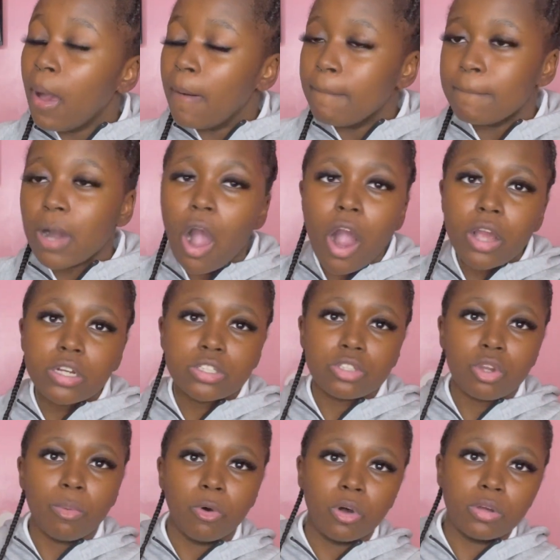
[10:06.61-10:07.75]
my artist
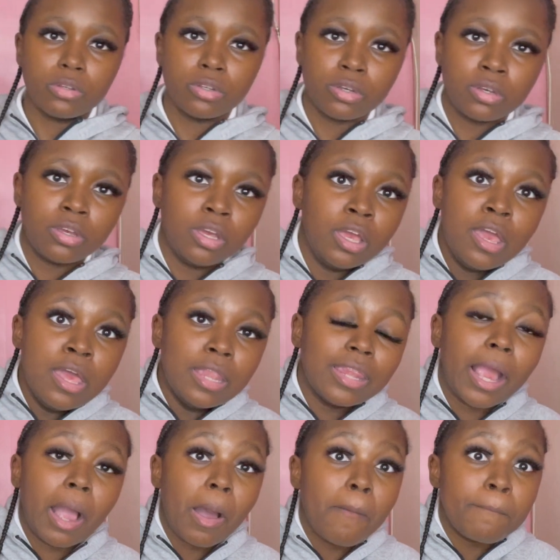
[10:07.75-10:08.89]
no more.
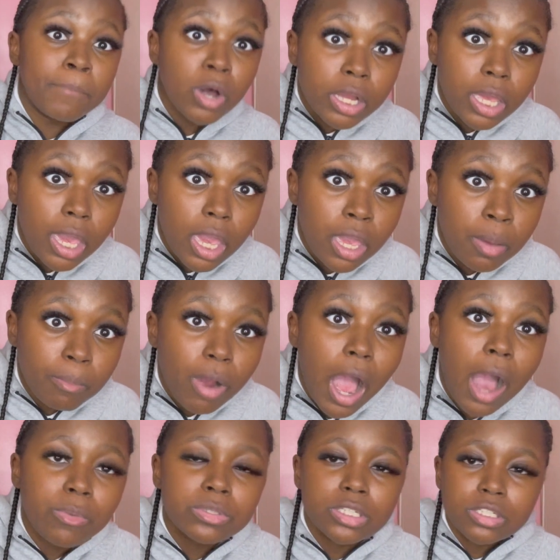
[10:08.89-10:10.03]
Like, Boogie? Bro,
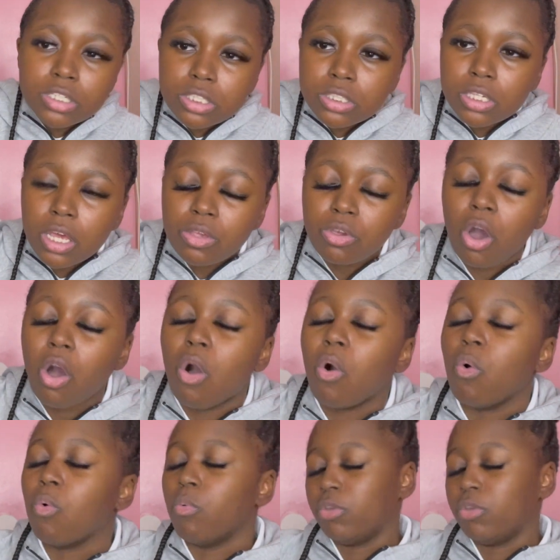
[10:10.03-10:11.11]
I was listening to, yo.